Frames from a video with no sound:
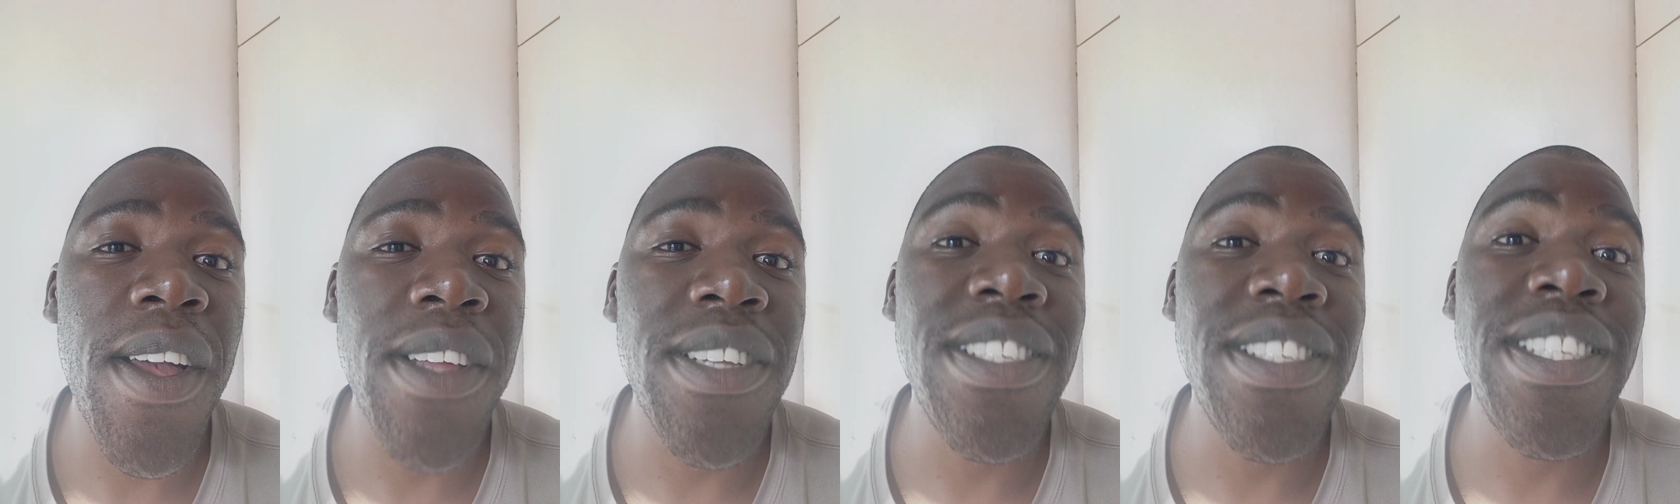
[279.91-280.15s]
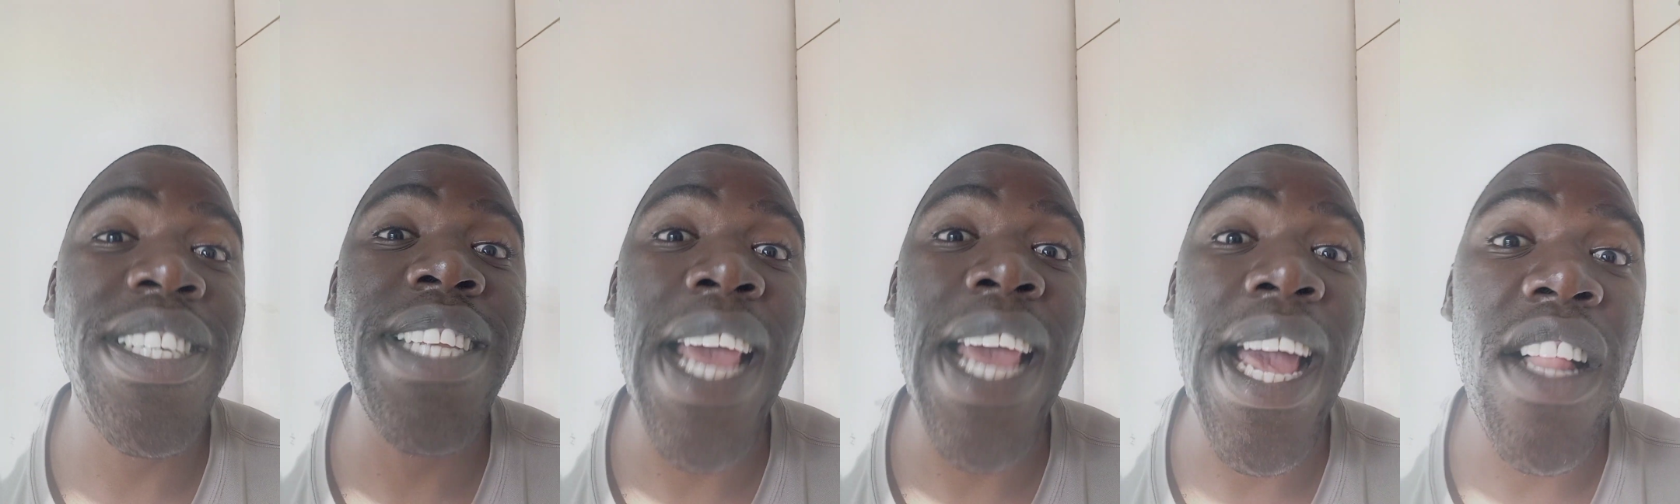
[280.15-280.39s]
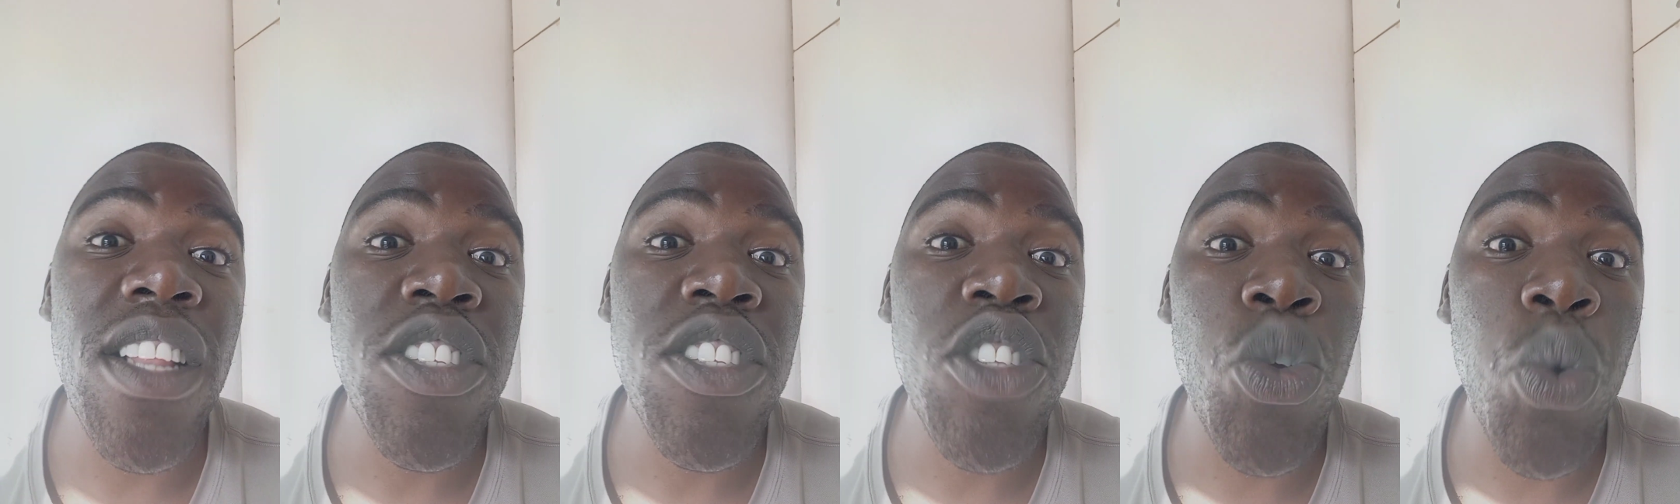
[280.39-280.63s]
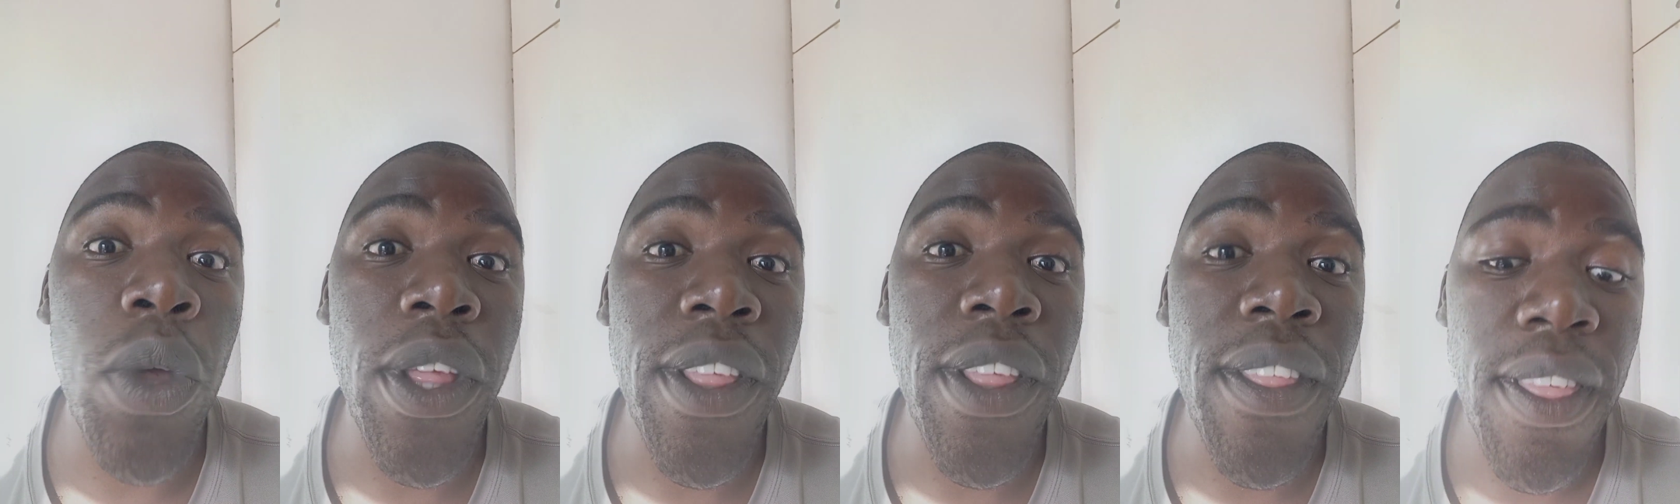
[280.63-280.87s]
dealt
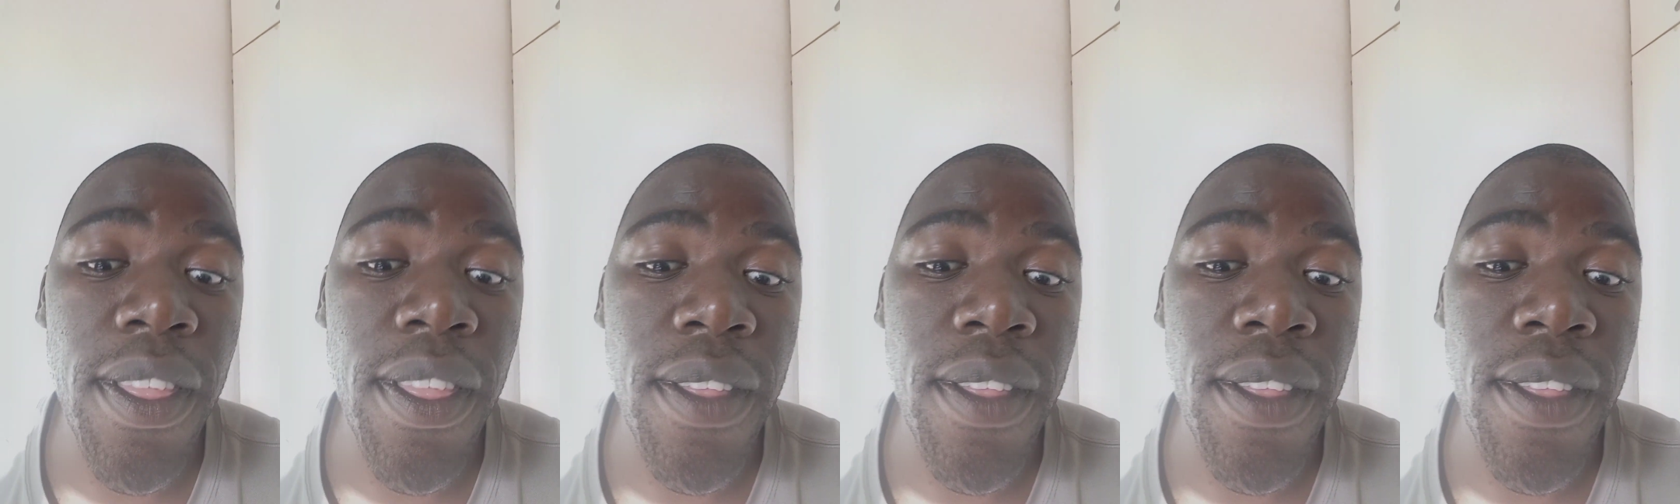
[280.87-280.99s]
with.